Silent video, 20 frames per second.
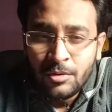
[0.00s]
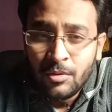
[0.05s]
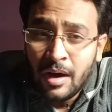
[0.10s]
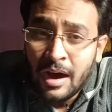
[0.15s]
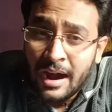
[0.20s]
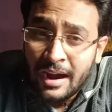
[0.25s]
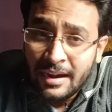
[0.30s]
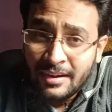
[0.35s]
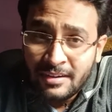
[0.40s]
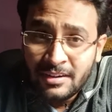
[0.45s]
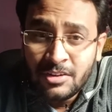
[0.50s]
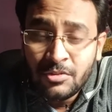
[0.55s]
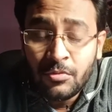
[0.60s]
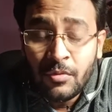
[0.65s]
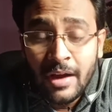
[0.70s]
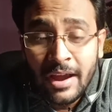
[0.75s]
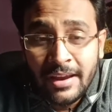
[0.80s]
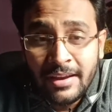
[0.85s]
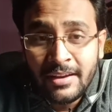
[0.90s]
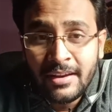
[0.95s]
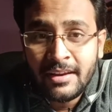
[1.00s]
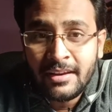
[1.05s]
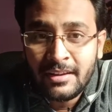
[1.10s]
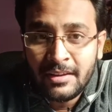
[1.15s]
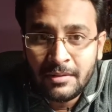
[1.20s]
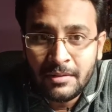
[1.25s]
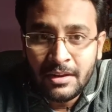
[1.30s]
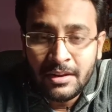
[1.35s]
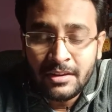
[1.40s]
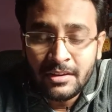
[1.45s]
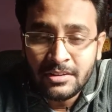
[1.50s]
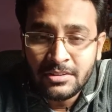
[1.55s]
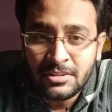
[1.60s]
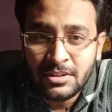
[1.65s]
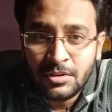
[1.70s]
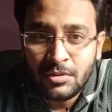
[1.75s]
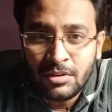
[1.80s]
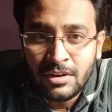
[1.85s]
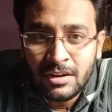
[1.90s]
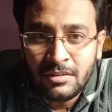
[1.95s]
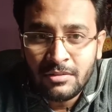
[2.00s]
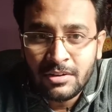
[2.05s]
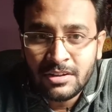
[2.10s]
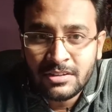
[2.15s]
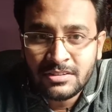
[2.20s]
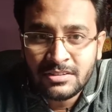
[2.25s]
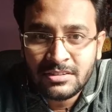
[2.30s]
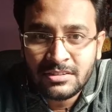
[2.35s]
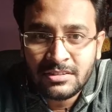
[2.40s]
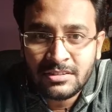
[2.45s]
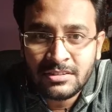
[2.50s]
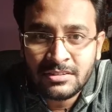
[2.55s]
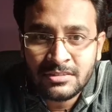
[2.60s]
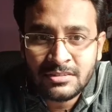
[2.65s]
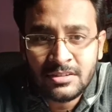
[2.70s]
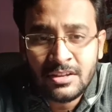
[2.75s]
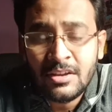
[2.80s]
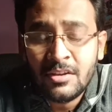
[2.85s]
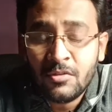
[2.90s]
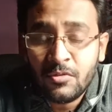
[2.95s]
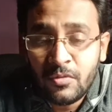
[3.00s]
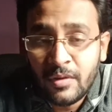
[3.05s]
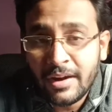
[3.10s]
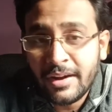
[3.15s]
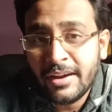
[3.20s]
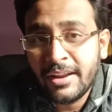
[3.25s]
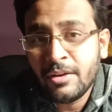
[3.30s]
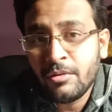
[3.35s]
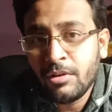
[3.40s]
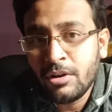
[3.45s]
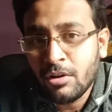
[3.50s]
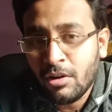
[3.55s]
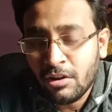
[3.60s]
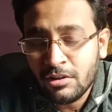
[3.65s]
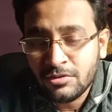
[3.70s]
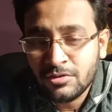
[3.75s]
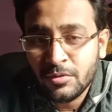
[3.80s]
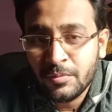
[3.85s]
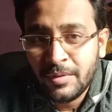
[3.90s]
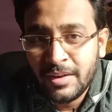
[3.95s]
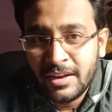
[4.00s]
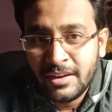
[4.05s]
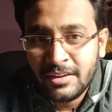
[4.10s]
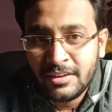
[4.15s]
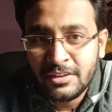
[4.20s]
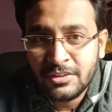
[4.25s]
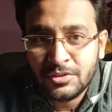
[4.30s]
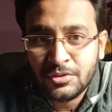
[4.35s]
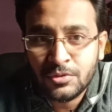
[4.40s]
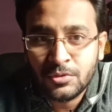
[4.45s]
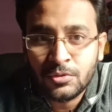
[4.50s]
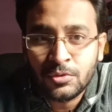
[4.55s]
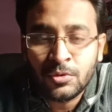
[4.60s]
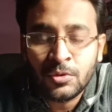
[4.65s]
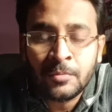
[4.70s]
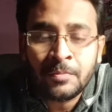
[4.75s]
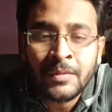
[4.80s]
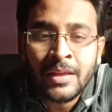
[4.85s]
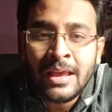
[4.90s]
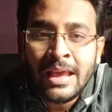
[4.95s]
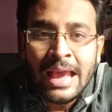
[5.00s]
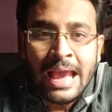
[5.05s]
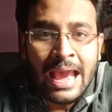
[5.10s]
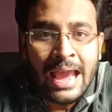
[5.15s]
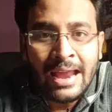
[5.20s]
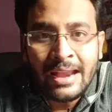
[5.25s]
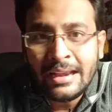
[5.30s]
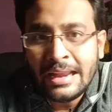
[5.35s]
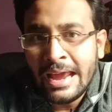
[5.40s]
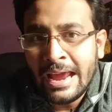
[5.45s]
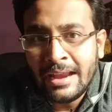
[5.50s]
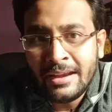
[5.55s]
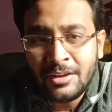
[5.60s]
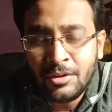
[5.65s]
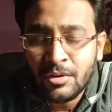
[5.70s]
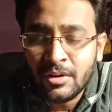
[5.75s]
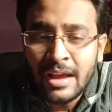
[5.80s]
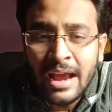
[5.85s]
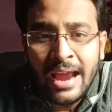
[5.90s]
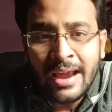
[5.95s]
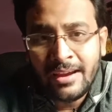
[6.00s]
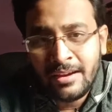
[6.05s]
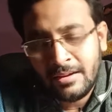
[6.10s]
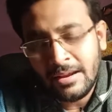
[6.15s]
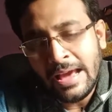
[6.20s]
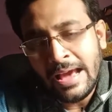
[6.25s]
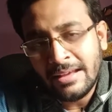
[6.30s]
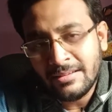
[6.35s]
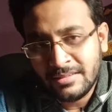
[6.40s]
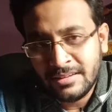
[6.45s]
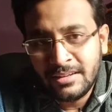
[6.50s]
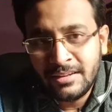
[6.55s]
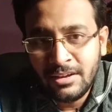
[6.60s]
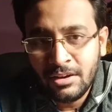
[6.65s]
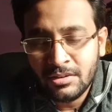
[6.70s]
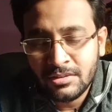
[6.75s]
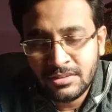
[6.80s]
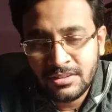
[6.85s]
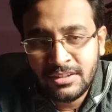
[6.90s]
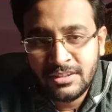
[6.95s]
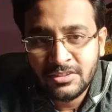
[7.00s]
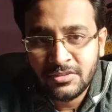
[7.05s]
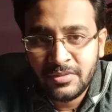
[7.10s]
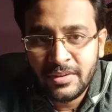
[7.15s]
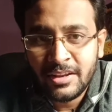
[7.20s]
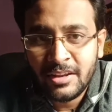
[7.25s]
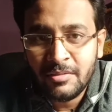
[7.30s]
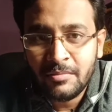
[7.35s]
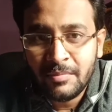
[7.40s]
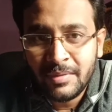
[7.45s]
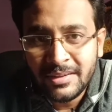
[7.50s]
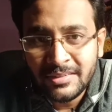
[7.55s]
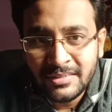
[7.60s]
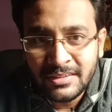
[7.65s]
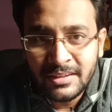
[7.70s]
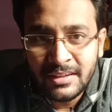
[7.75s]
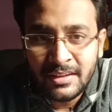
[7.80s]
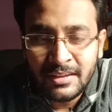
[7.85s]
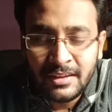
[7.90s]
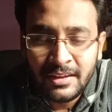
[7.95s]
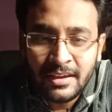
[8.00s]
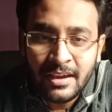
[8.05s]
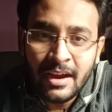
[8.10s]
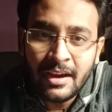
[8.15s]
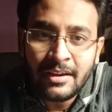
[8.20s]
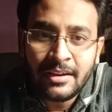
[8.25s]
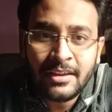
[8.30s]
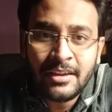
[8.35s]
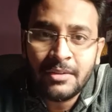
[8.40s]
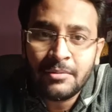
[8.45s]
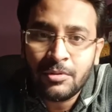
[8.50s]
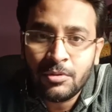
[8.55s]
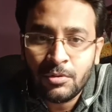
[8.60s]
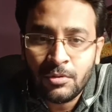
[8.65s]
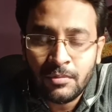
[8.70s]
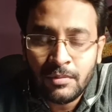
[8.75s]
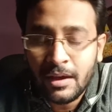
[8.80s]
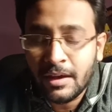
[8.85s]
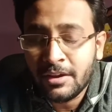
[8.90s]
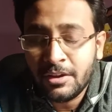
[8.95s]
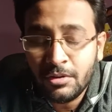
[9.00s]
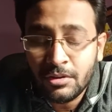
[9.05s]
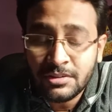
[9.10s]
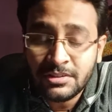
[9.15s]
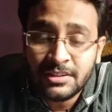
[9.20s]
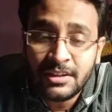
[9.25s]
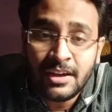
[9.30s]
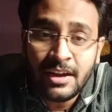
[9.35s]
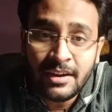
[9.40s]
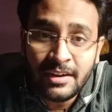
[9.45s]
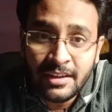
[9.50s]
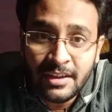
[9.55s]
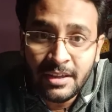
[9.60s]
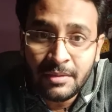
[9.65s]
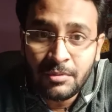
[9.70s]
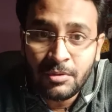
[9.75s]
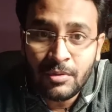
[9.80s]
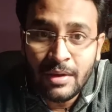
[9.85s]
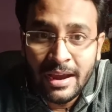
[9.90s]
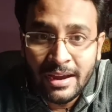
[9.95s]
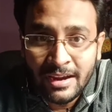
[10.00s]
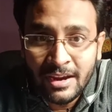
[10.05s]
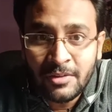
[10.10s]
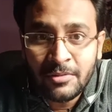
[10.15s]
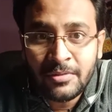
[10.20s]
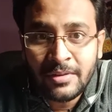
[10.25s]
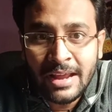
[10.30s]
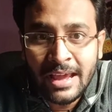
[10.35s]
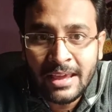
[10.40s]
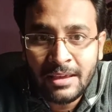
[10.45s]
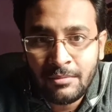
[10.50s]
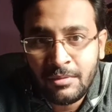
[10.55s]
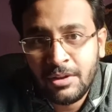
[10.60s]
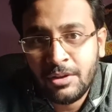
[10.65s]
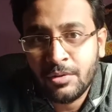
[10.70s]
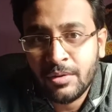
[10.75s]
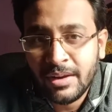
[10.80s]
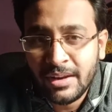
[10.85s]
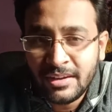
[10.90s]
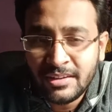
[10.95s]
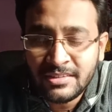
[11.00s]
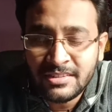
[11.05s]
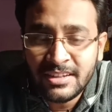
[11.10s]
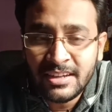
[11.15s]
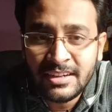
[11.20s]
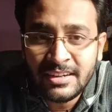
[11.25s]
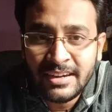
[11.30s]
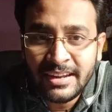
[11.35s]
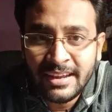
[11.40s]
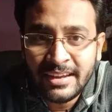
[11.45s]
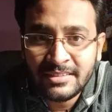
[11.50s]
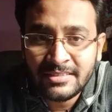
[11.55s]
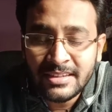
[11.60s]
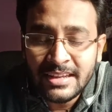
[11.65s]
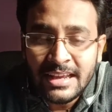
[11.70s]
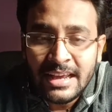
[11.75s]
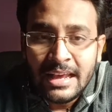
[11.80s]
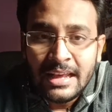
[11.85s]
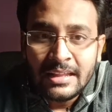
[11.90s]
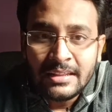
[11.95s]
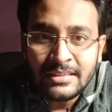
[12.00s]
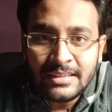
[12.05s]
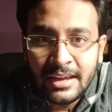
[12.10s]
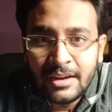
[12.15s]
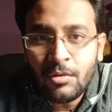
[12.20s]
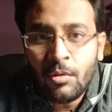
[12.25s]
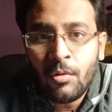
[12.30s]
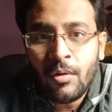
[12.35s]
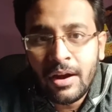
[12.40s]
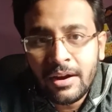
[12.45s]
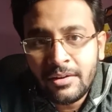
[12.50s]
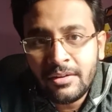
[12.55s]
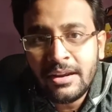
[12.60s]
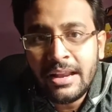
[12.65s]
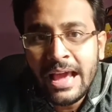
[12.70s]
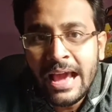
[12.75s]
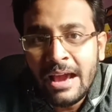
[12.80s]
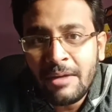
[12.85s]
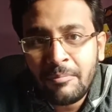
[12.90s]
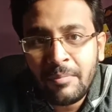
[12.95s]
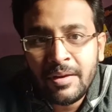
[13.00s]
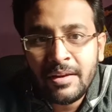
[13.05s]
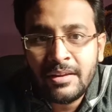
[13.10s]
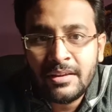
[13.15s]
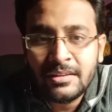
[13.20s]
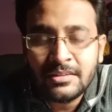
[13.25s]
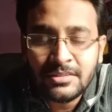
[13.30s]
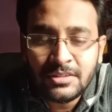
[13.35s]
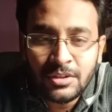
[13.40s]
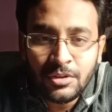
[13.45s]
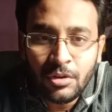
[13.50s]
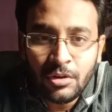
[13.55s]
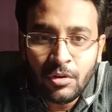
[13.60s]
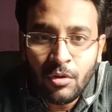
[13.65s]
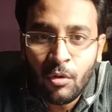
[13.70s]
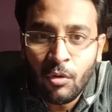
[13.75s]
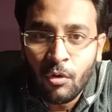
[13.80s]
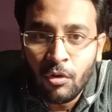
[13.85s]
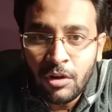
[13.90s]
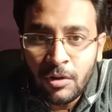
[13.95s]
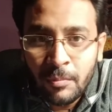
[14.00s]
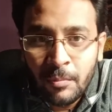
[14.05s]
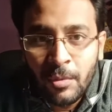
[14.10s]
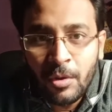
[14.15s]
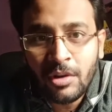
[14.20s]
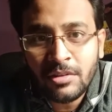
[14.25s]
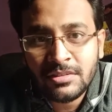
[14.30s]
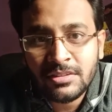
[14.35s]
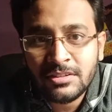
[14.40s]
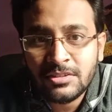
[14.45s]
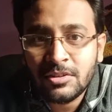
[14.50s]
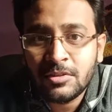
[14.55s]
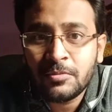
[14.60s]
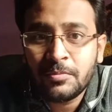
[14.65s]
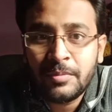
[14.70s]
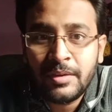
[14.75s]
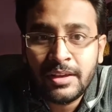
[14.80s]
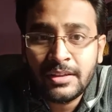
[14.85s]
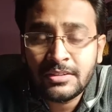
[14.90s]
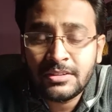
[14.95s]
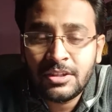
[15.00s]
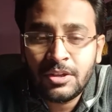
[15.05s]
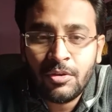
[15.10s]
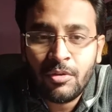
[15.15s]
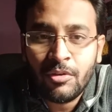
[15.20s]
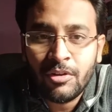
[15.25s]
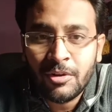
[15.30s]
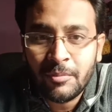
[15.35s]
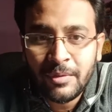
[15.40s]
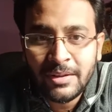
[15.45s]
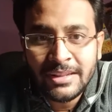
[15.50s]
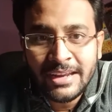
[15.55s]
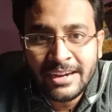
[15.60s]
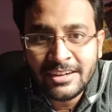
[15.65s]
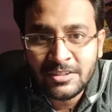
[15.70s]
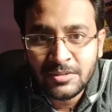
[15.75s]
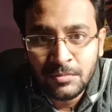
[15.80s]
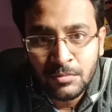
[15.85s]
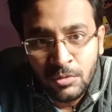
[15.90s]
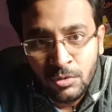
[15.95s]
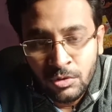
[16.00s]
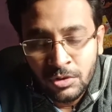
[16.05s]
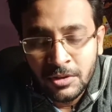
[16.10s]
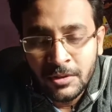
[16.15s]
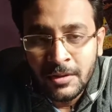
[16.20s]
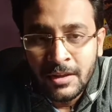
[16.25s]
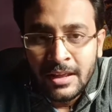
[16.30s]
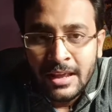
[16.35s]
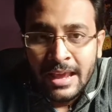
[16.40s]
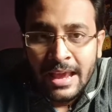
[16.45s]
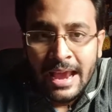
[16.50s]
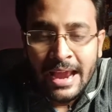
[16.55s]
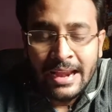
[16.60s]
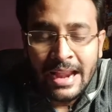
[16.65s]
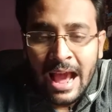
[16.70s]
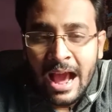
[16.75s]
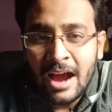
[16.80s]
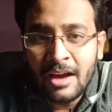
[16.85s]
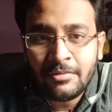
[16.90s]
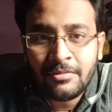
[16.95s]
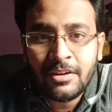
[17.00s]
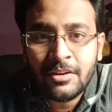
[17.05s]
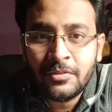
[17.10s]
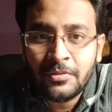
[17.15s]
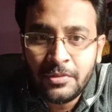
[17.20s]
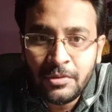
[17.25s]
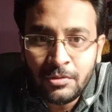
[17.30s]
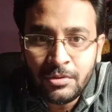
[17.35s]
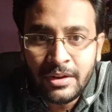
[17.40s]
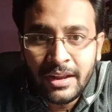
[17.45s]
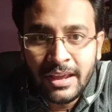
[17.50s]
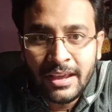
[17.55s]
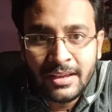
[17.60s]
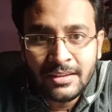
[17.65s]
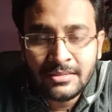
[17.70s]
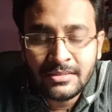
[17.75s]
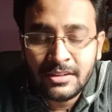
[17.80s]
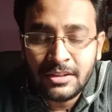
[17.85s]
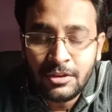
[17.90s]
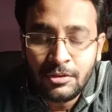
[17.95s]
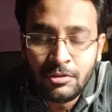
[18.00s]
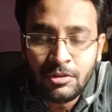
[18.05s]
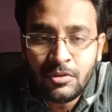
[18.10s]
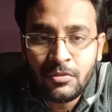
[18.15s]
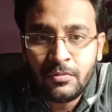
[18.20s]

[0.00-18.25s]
You hardly find any industry collaborations. Funding will also be an issue, and your guide, as he or she is very busy, he or she can't give you enough time in your initial days. Then what will happen is your whole process of PhD won't be that smooth, and after few days you